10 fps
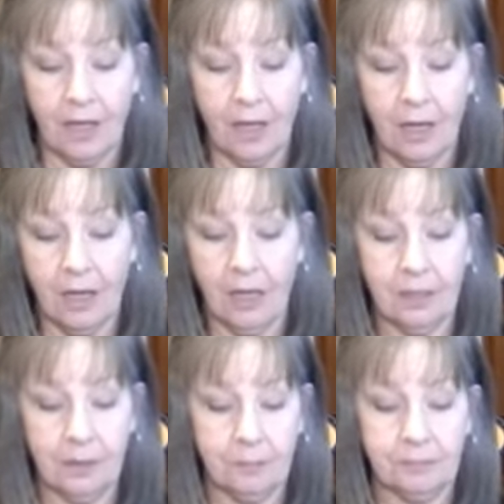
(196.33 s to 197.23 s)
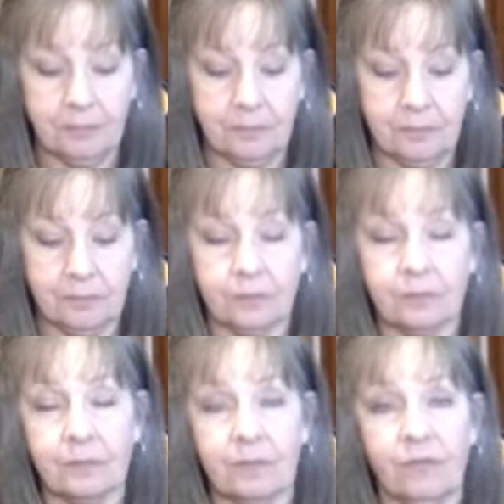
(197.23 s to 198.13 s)

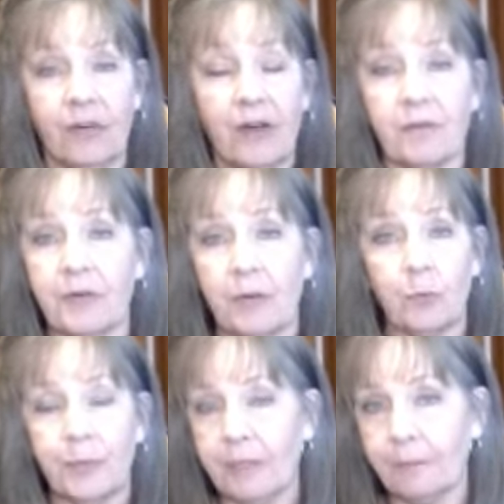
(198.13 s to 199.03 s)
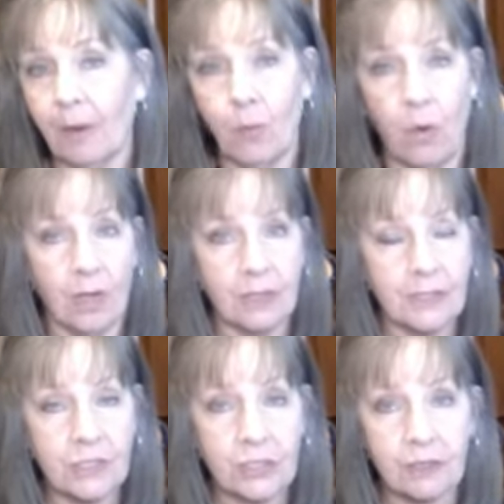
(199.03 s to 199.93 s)
Very often I will put it in my
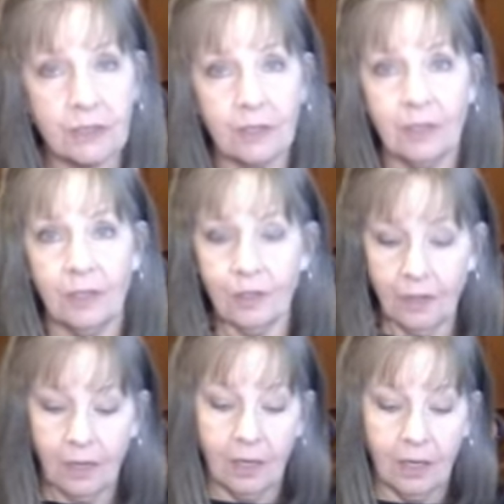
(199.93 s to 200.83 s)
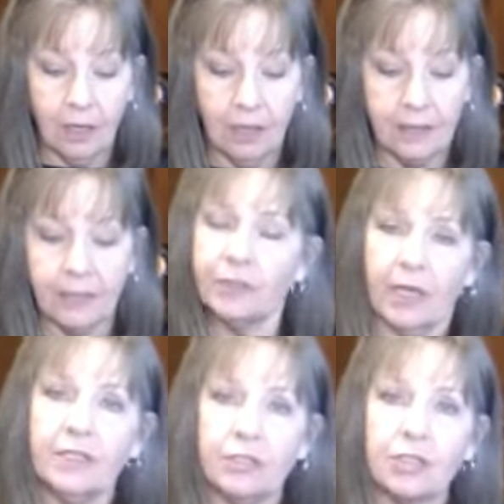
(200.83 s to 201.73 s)
wallet. And
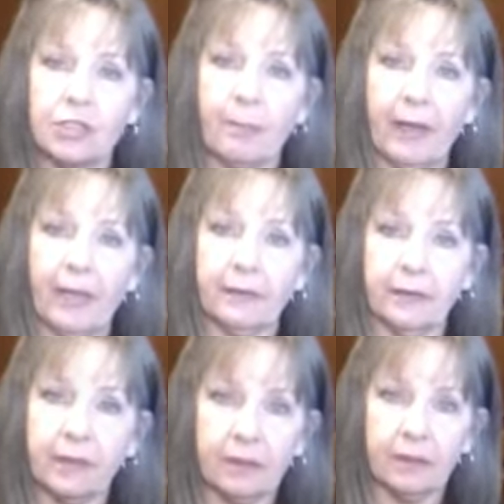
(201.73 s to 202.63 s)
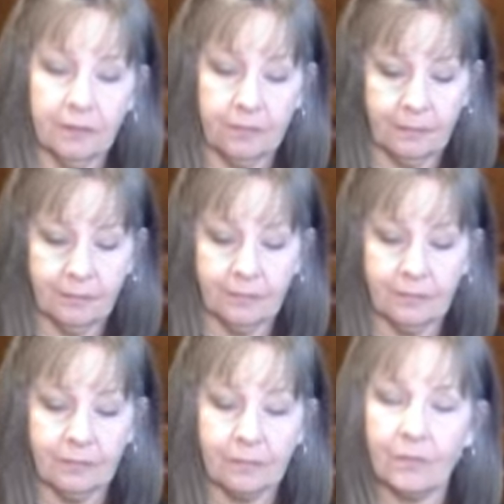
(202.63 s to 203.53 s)
it's just depending,
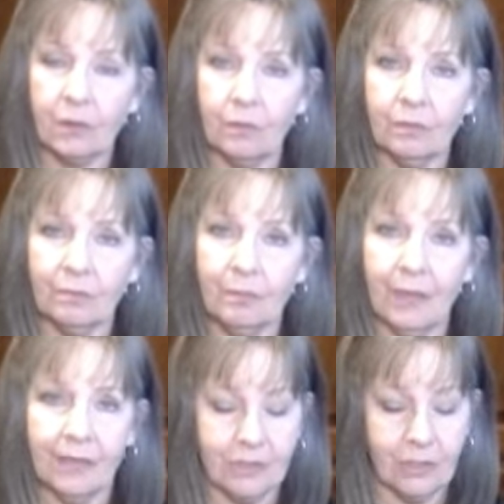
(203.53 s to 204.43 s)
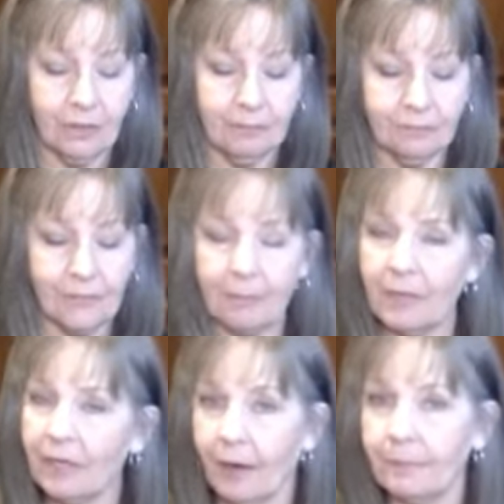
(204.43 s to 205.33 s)
but
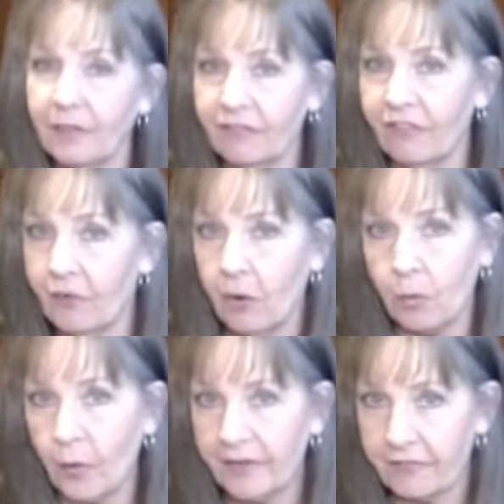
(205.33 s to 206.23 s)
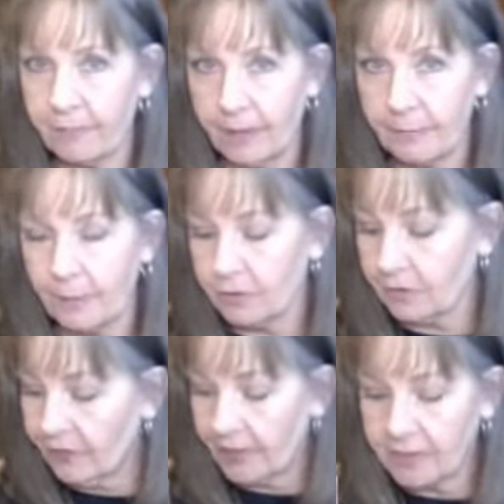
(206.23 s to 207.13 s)
I'm never far away from my
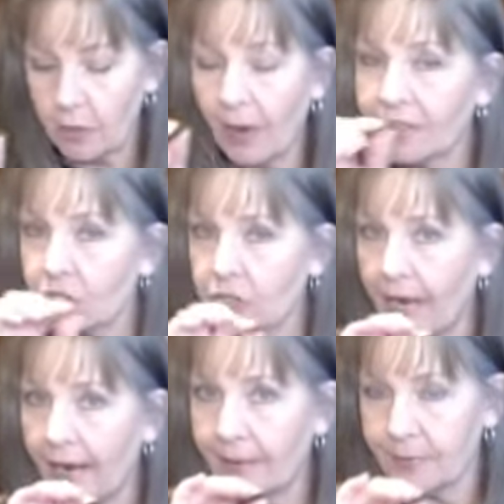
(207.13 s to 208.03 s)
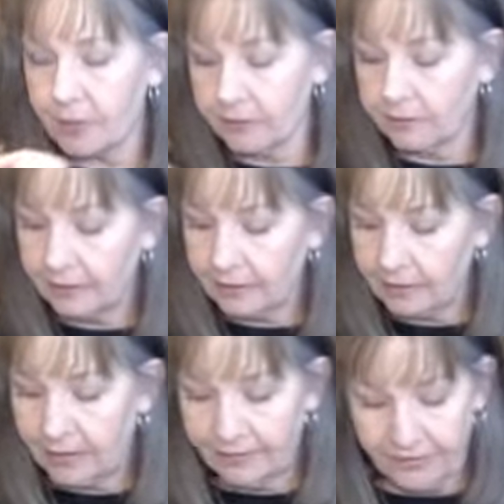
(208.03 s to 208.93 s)
moldavite, so I just absolutely
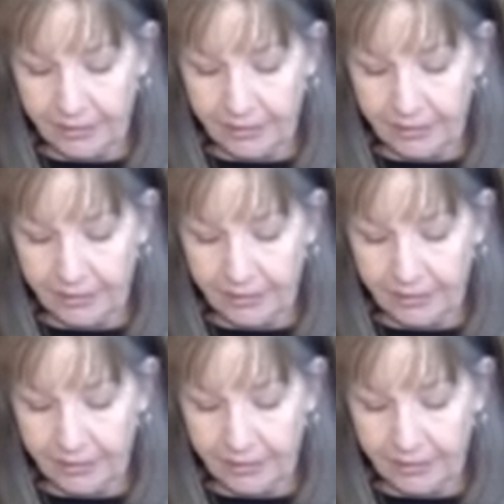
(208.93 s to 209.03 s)
love it.